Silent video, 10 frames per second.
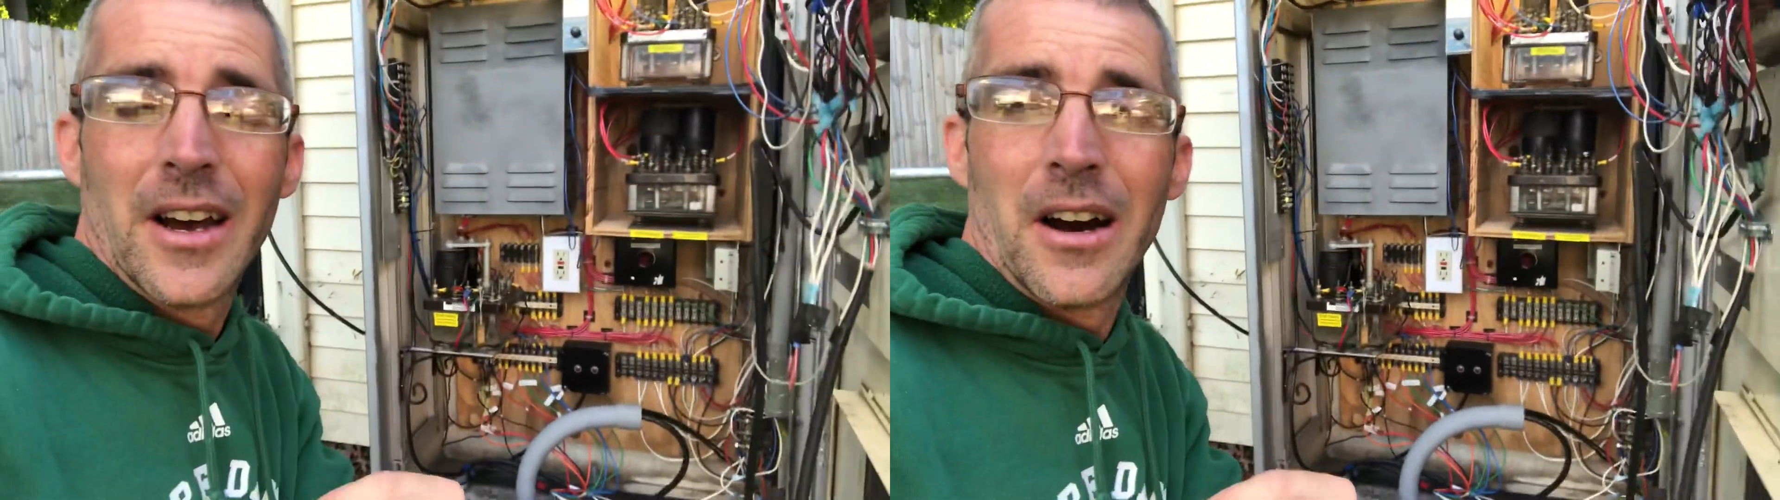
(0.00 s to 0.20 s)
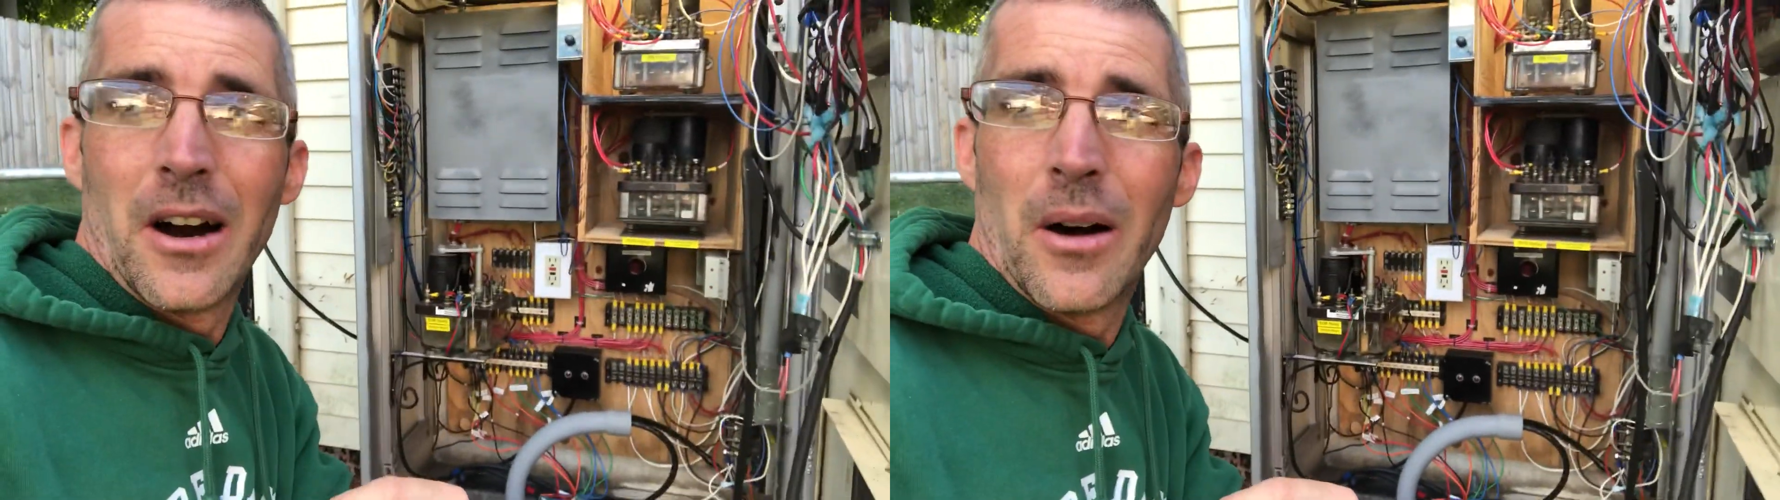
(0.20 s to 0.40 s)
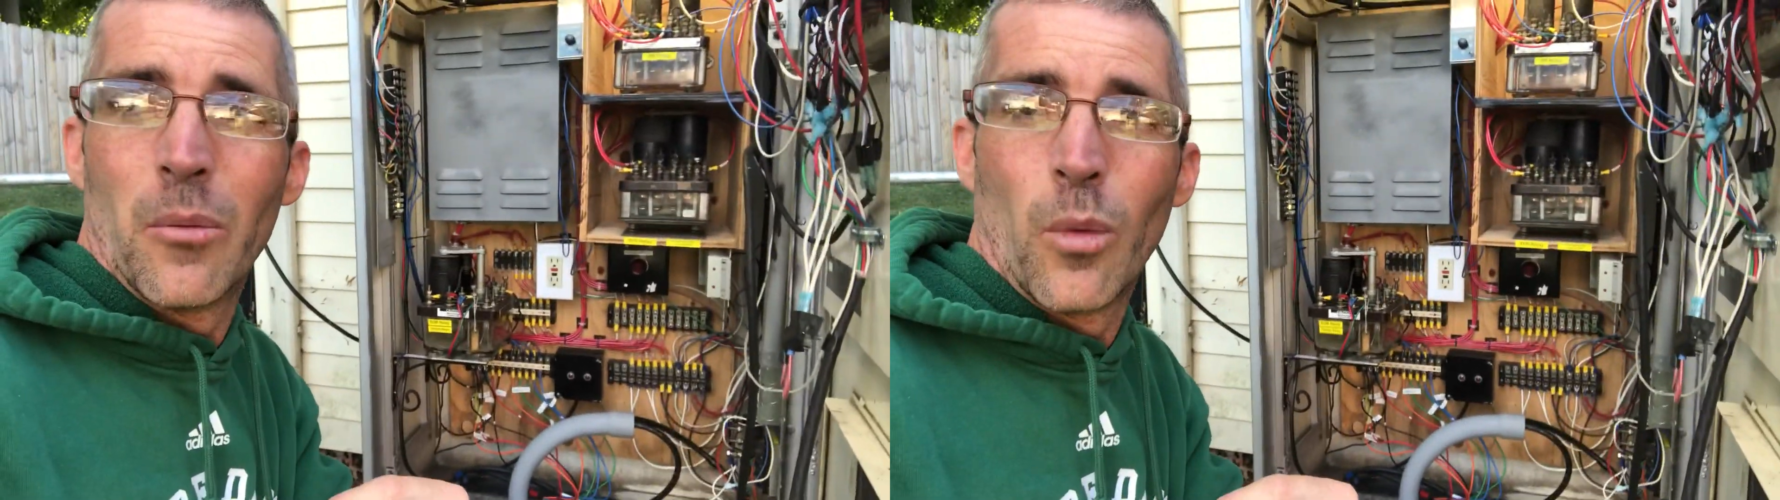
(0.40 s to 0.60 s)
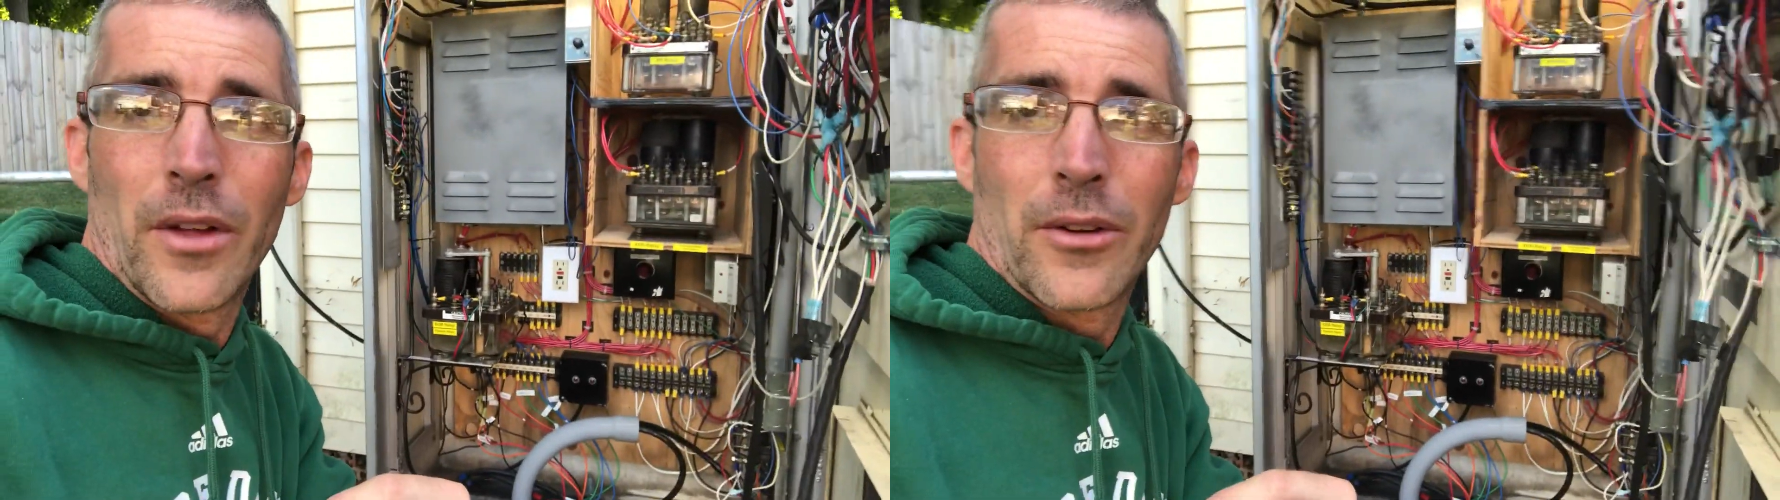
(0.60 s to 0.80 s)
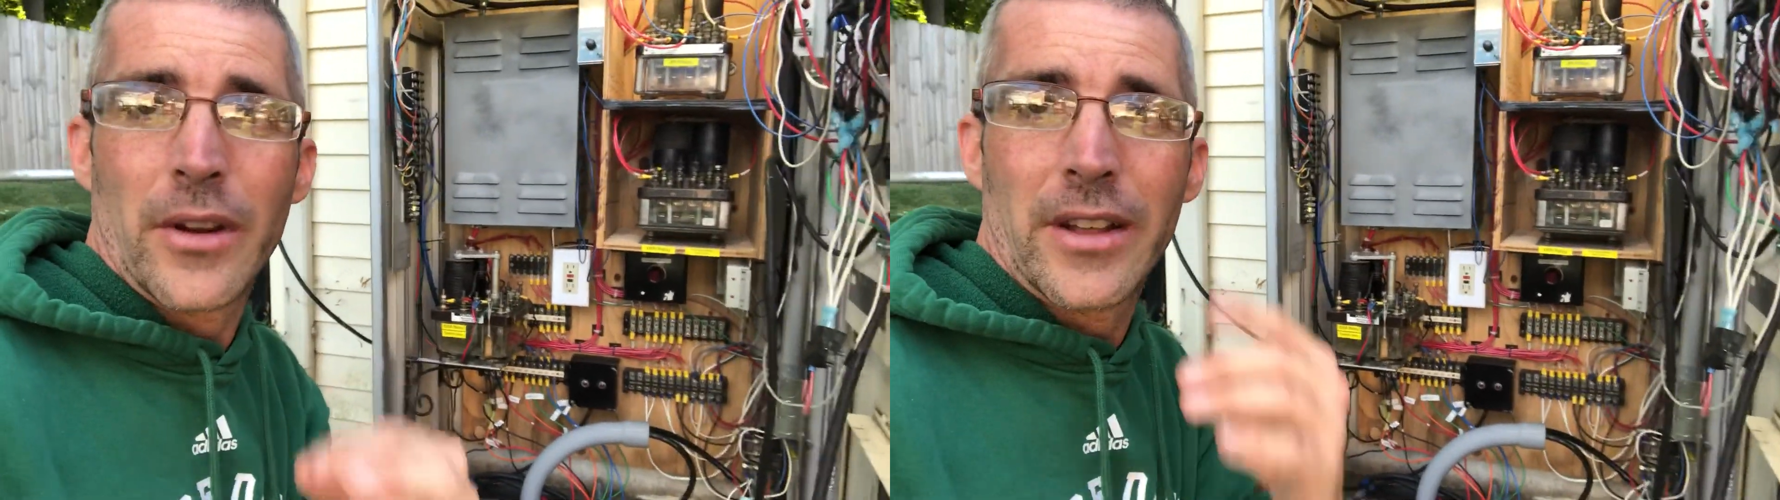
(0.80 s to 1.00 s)

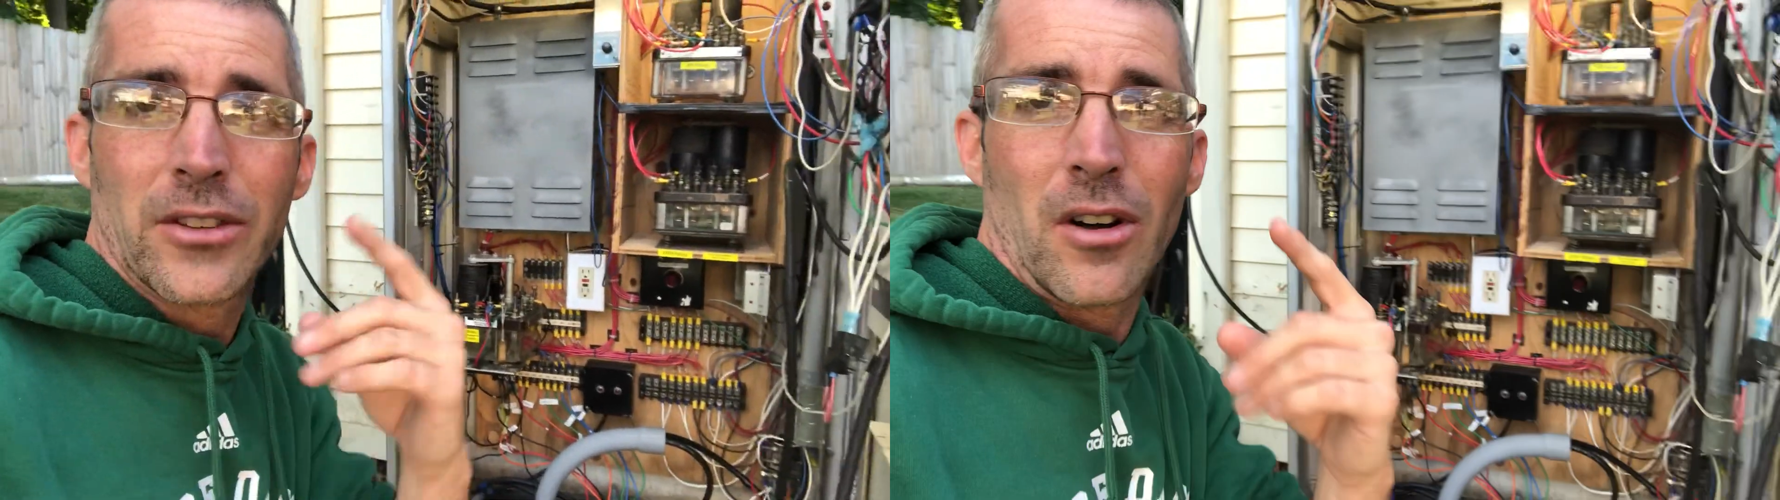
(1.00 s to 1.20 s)
whether it's